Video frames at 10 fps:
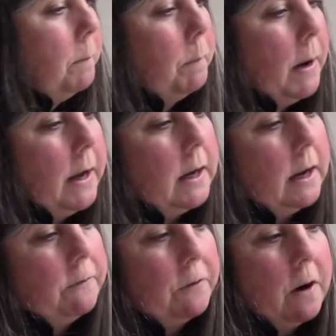But
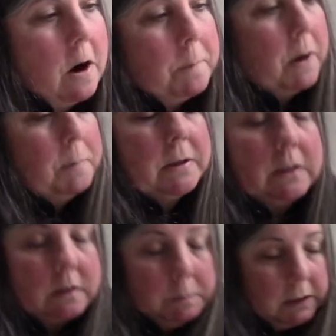for our
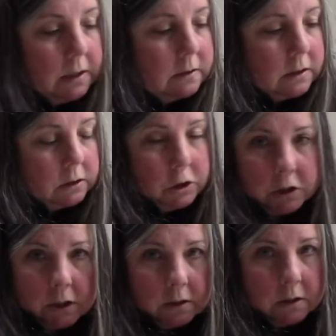purposes, because this
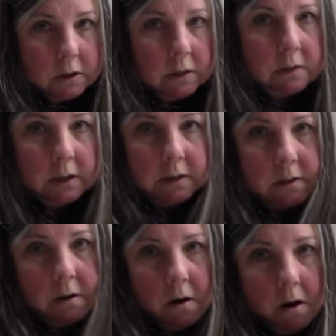cushion just
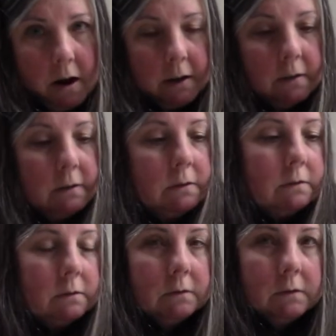sits on
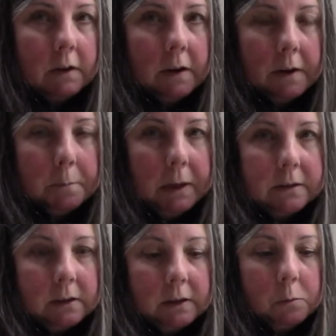
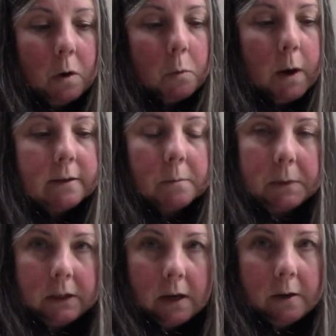basically what was a
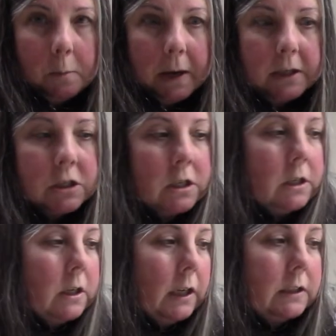piano bench,
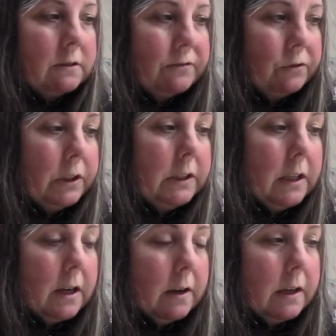it's
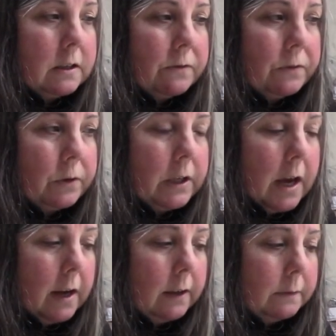free
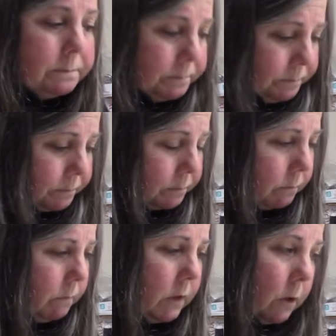hanging
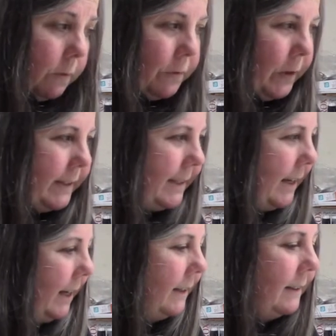or free sitting.